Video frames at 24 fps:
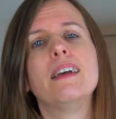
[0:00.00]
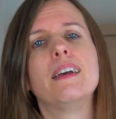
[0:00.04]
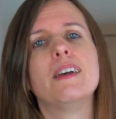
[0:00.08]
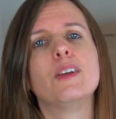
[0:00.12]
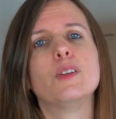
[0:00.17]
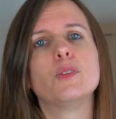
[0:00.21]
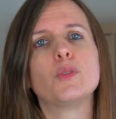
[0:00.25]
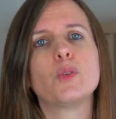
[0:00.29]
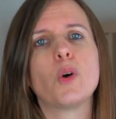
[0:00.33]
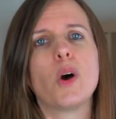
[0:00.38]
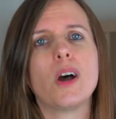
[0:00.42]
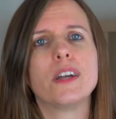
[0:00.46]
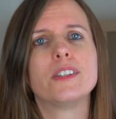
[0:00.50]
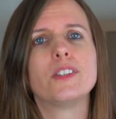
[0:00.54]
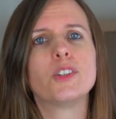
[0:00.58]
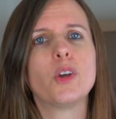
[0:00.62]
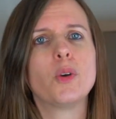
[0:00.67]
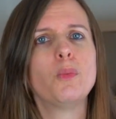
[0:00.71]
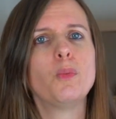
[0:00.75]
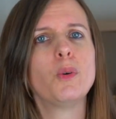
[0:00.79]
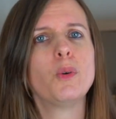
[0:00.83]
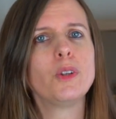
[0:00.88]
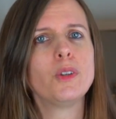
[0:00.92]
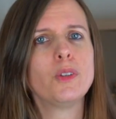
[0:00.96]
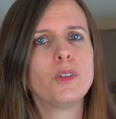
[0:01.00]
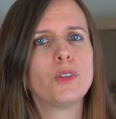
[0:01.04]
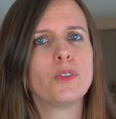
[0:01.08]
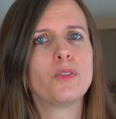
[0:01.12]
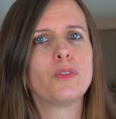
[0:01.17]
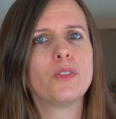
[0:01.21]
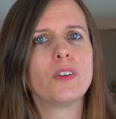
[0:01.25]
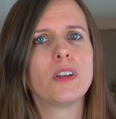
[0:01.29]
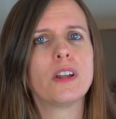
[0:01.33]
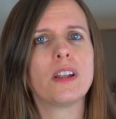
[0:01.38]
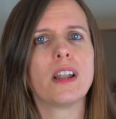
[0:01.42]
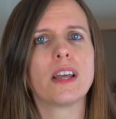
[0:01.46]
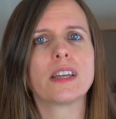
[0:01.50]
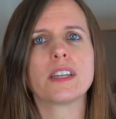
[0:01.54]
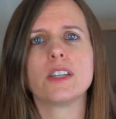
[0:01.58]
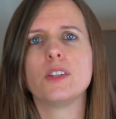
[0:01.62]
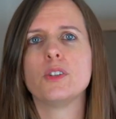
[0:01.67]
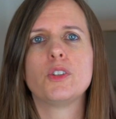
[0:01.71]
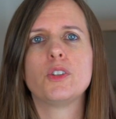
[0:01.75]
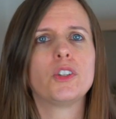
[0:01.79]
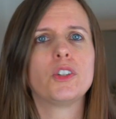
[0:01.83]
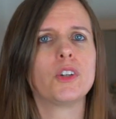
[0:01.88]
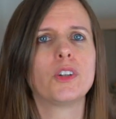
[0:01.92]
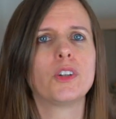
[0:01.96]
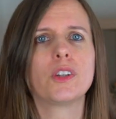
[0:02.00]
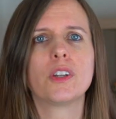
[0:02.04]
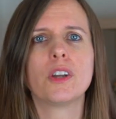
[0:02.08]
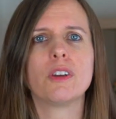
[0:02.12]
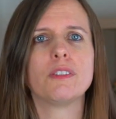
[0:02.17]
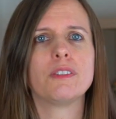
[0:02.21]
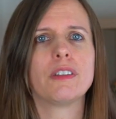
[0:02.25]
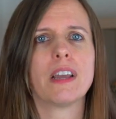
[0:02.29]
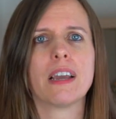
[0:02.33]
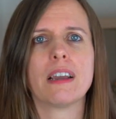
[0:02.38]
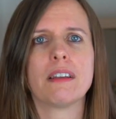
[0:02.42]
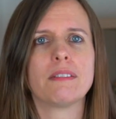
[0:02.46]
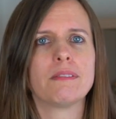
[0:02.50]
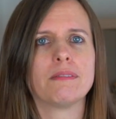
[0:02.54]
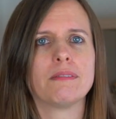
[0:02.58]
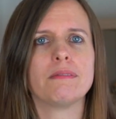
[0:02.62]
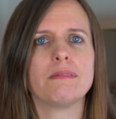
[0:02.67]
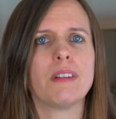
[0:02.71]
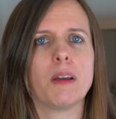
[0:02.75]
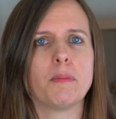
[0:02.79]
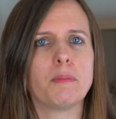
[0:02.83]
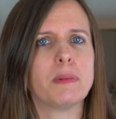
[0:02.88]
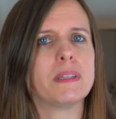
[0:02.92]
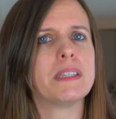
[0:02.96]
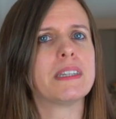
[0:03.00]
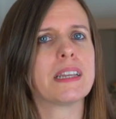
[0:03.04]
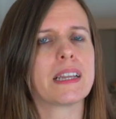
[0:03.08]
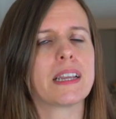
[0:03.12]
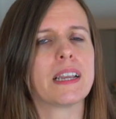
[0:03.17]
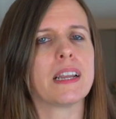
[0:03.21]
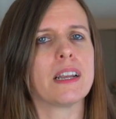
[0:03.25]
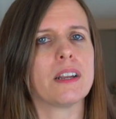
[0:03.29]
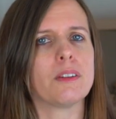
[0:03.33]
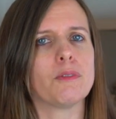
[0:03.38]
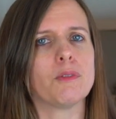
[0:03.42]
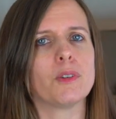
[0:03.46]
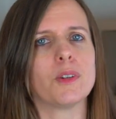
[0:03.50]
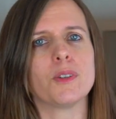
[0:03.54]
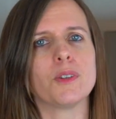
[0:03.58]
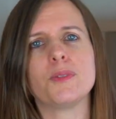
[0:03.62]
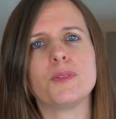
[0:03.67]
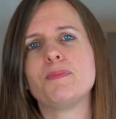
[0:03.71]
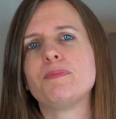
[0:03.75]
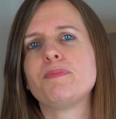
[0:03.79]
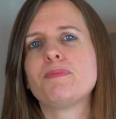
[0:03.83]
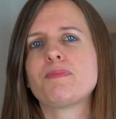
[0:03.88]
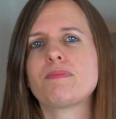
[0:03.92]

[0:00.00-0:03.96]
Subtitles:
So I don't want you to feel like you should go down a particular route.